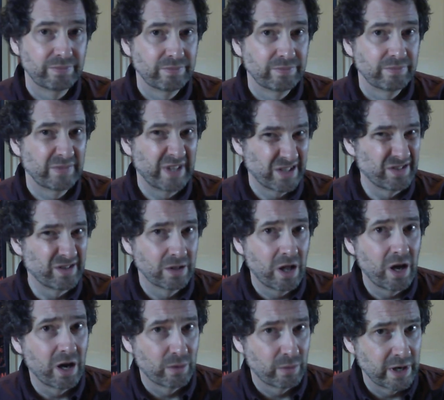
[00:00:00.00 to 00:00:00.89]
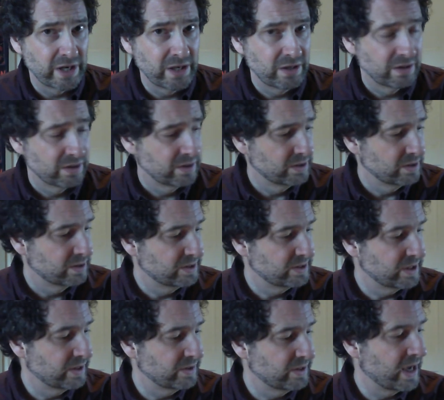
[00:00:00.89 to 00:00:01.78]
That's a lot, right?
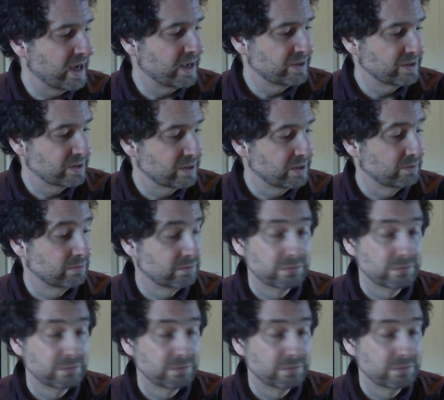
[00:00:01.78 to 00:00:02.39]
Seth asked.